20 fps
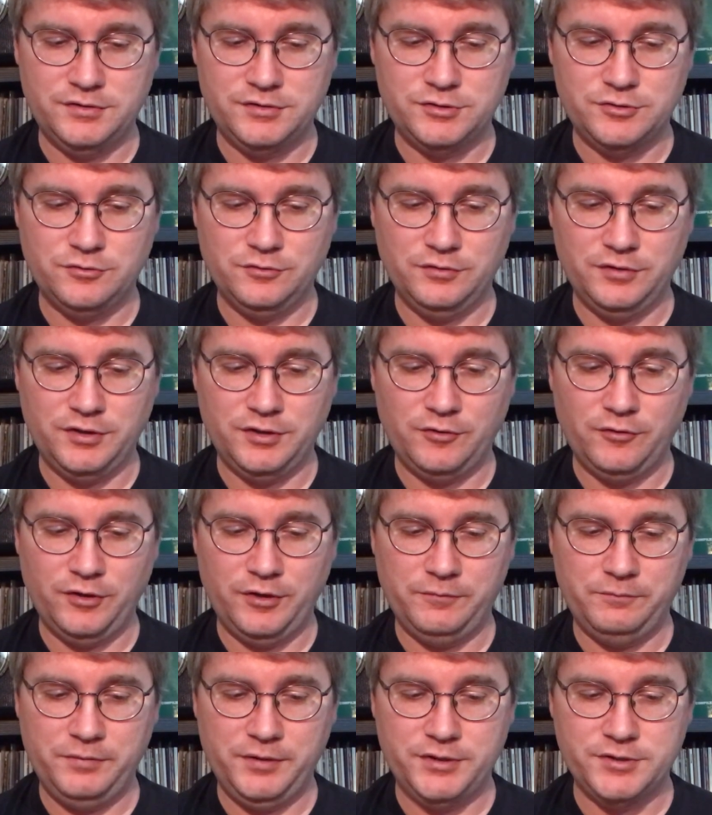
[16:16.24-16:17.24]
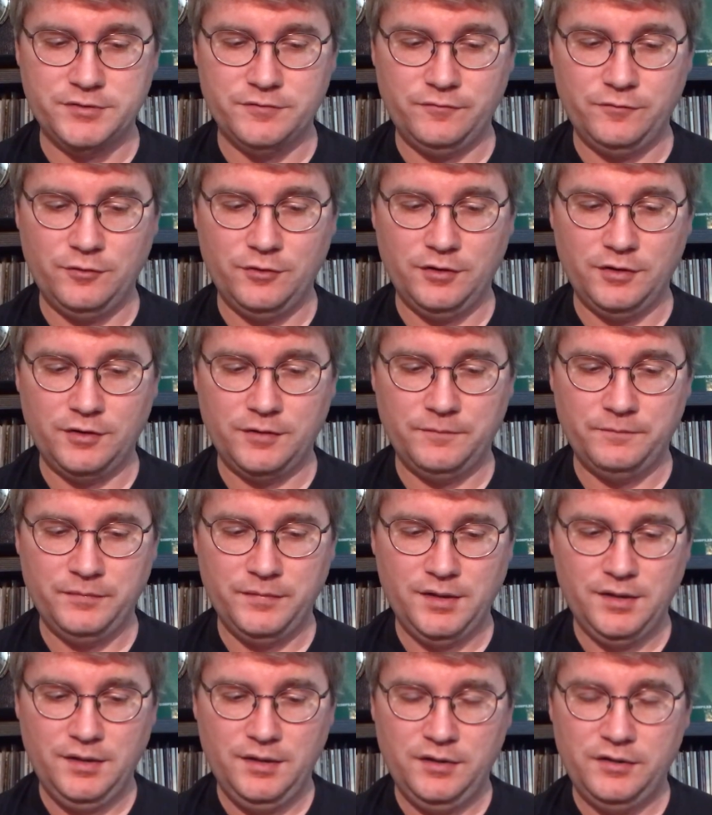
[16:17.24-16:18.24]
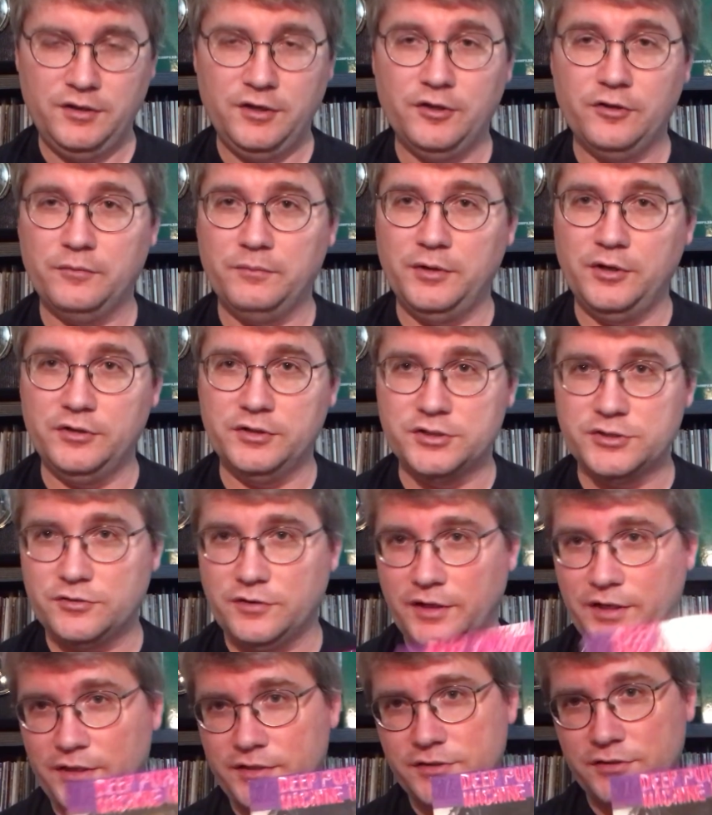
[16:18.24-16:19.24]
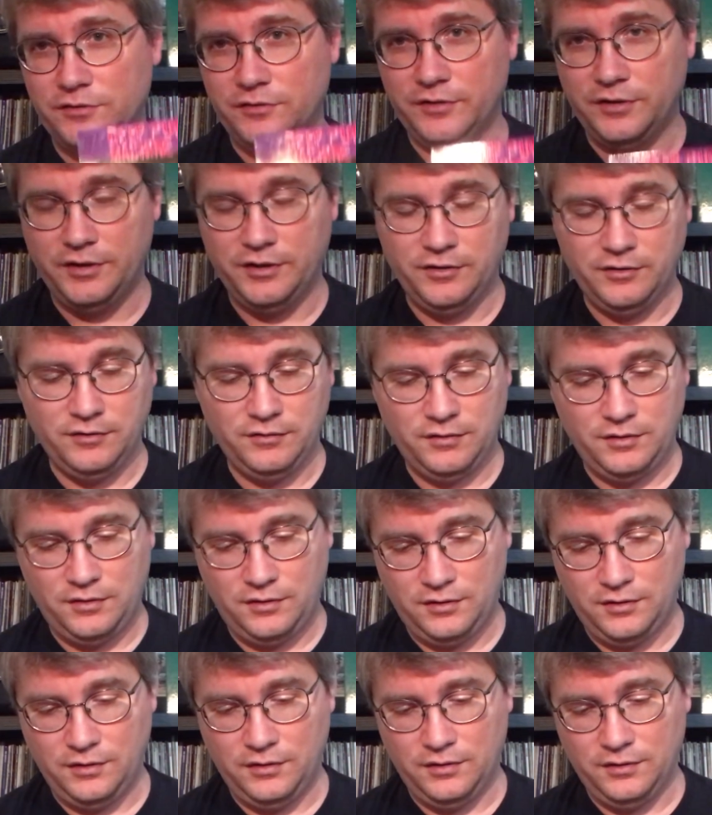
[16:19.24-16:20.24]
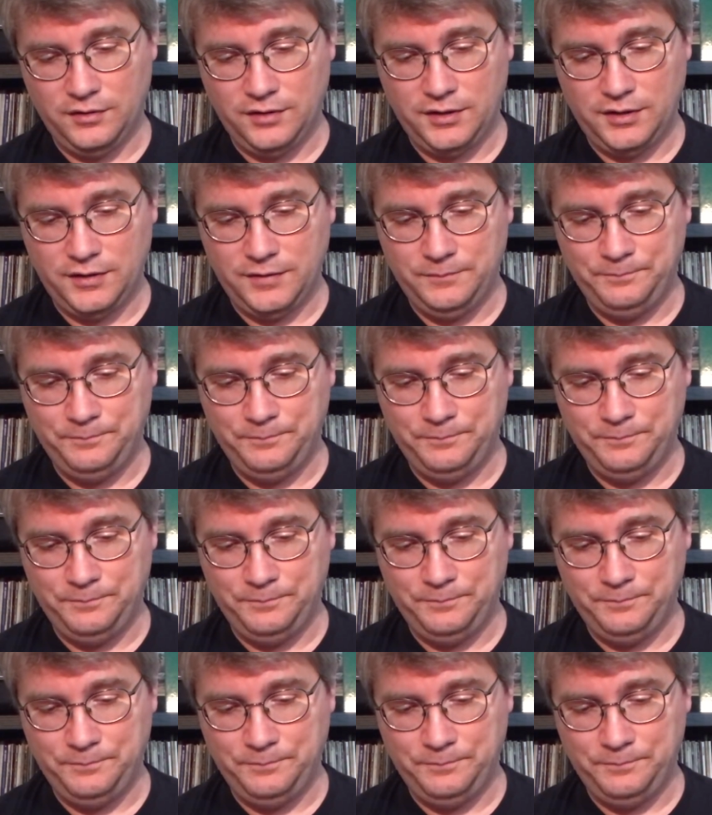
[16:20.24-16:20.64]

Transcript: truly a great piece of work. The other bonus tracks on here are